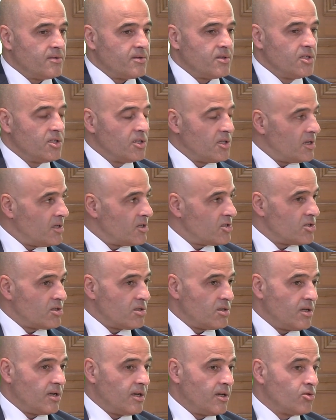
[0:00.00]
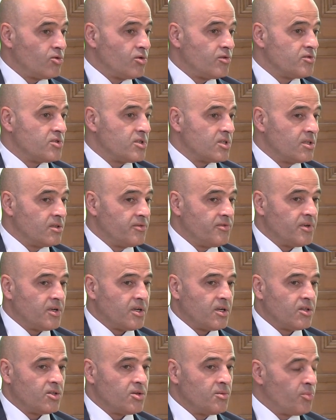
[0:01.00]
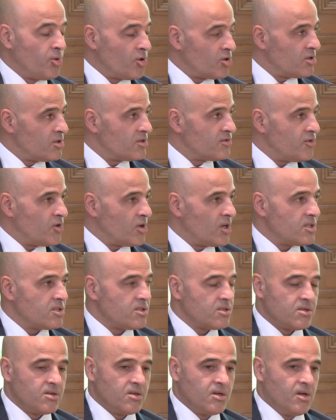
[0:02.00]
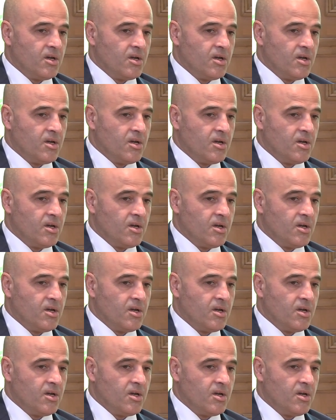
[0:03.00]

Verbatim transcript: interest and of significant importance for us